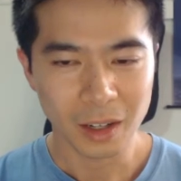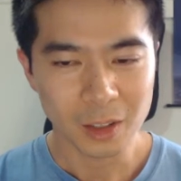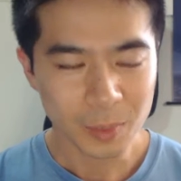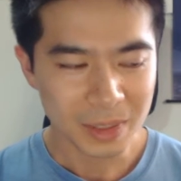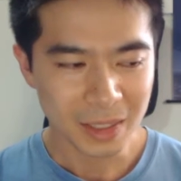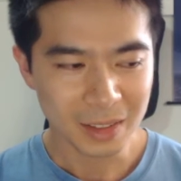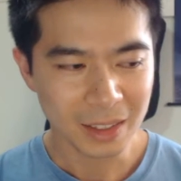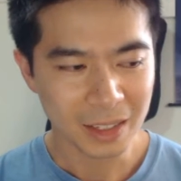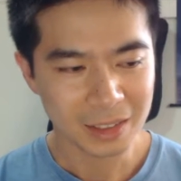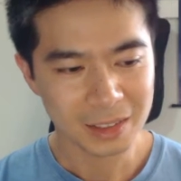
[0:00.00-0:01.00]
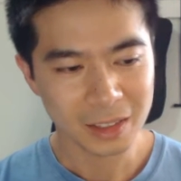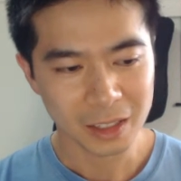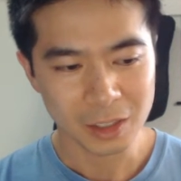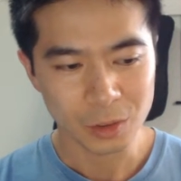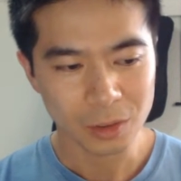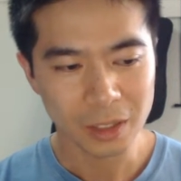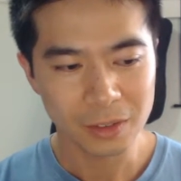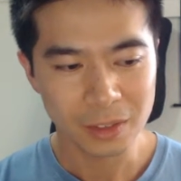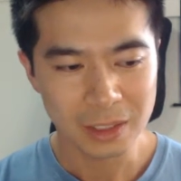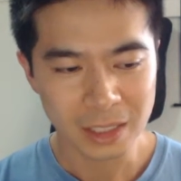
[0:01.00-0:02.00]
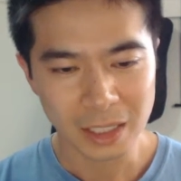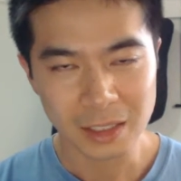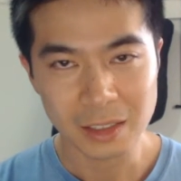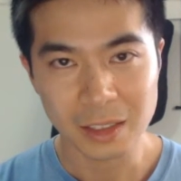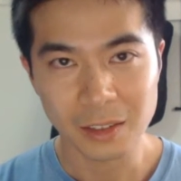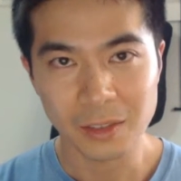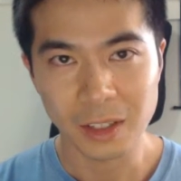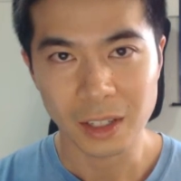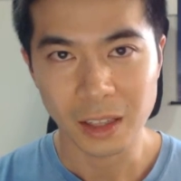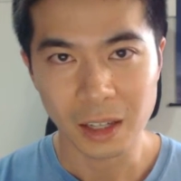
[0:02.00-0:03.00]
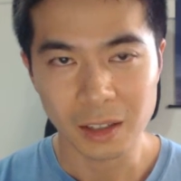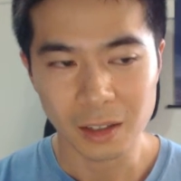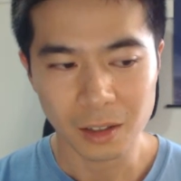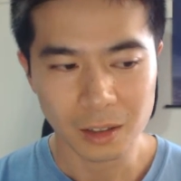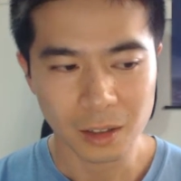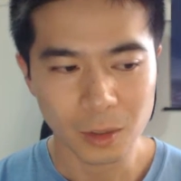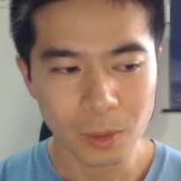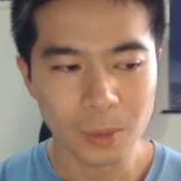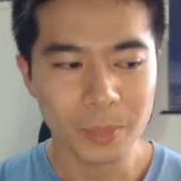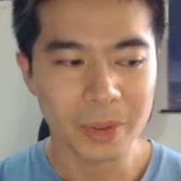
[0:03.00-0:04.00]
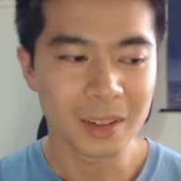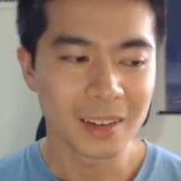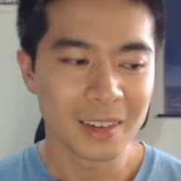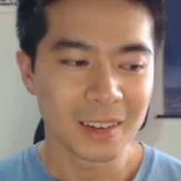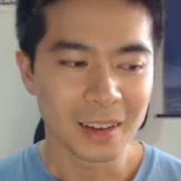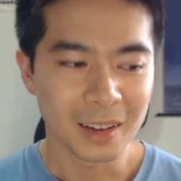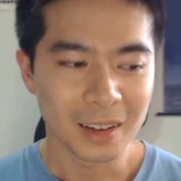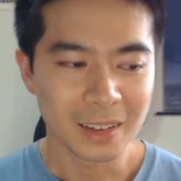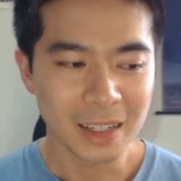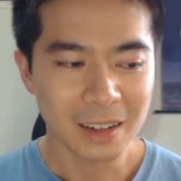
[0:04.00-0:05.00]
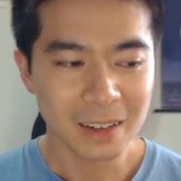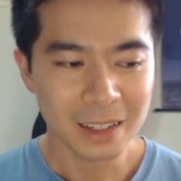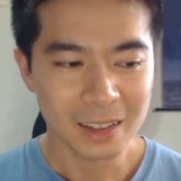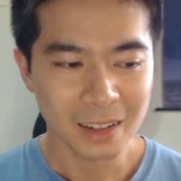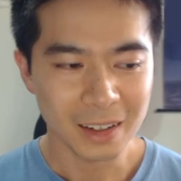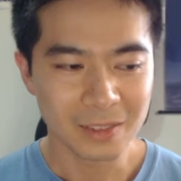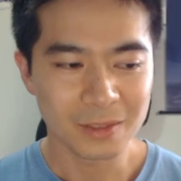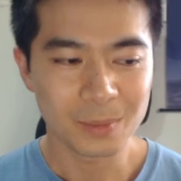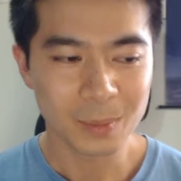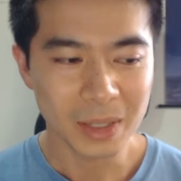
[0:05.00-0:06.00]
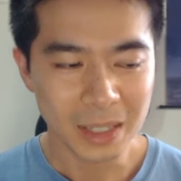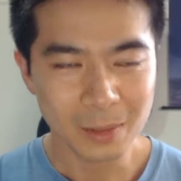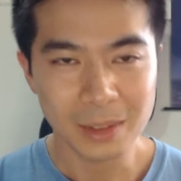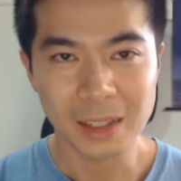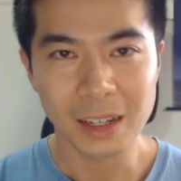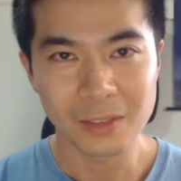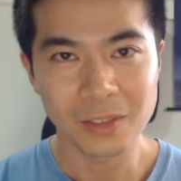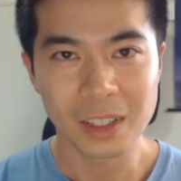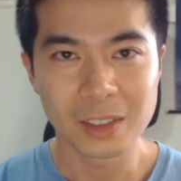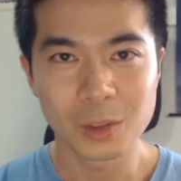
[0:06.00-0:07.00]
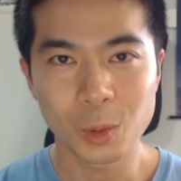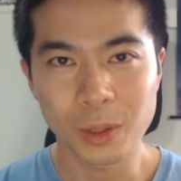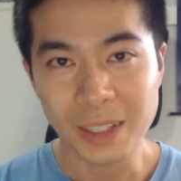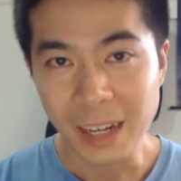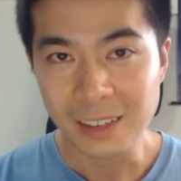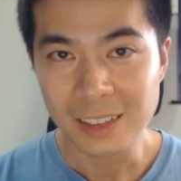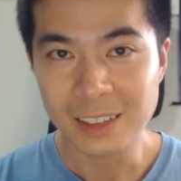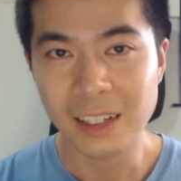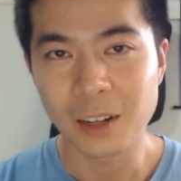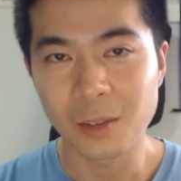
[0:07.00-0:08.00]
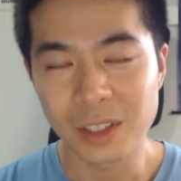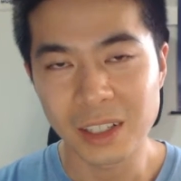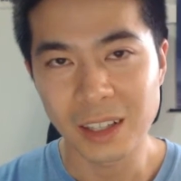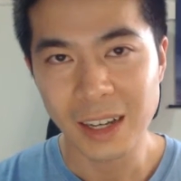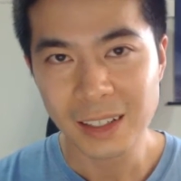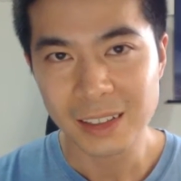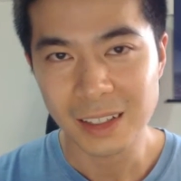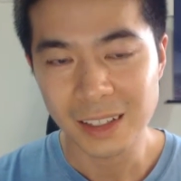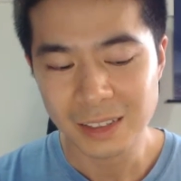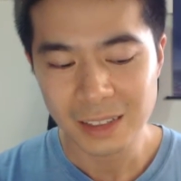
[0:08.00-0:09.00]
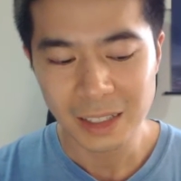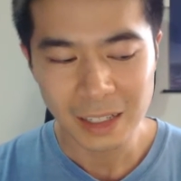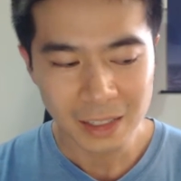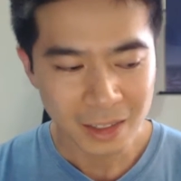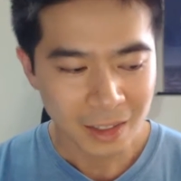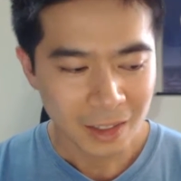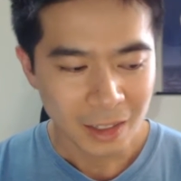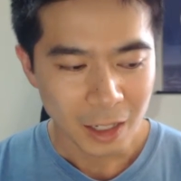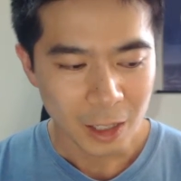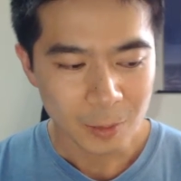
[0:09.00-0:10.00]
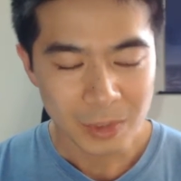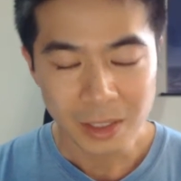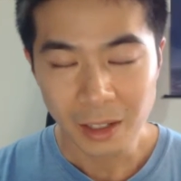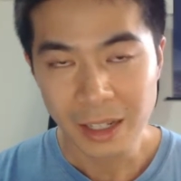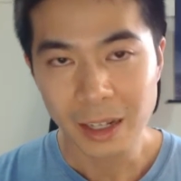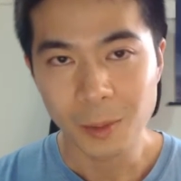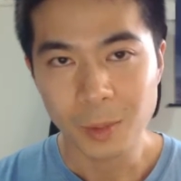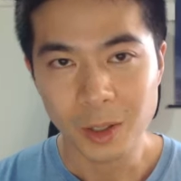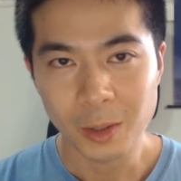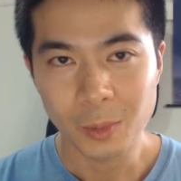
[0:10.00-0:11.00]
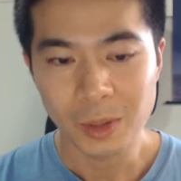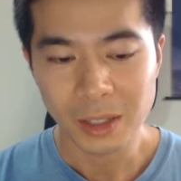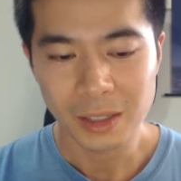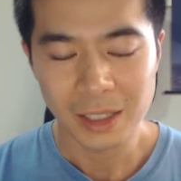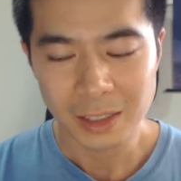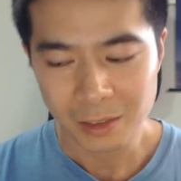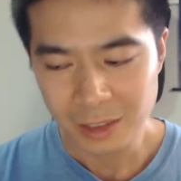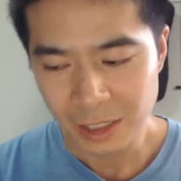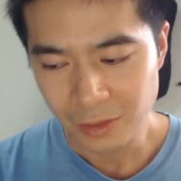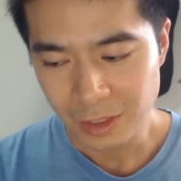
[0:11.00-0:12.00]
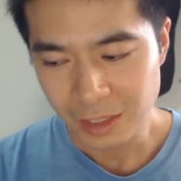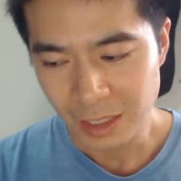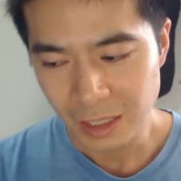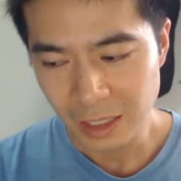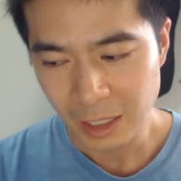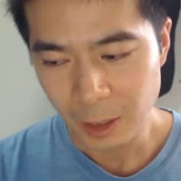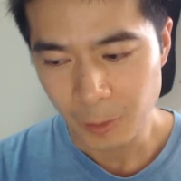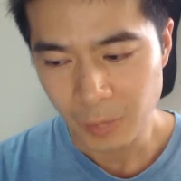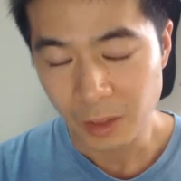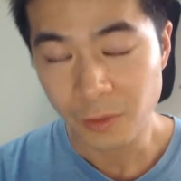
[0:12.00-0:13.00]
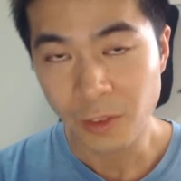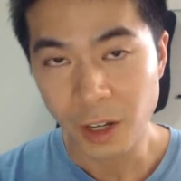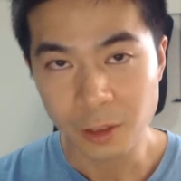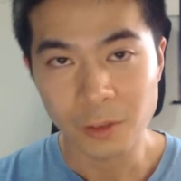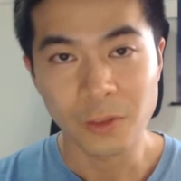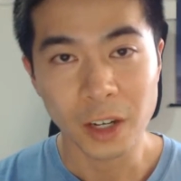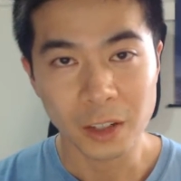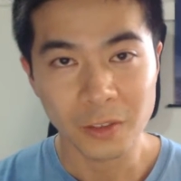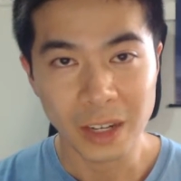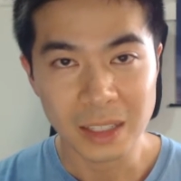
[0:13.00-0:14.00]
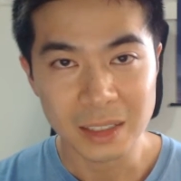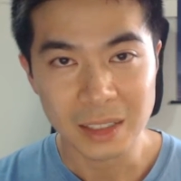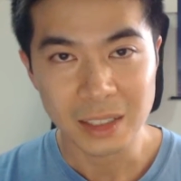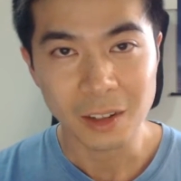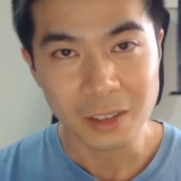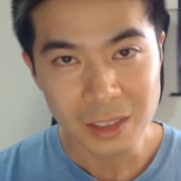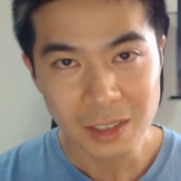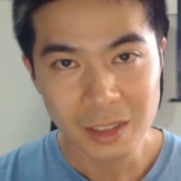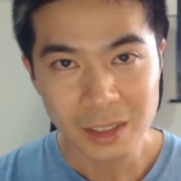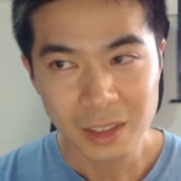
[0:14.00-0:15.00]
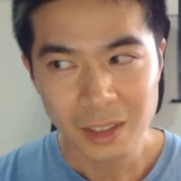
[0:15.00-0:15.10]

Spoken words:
100% there, as in I can draw every scene and stuff like that I want, but now I've been able to have fun drawing characters that I really like. And tonight I'm going with Lisa and Jeff to see a Final Fantasy concert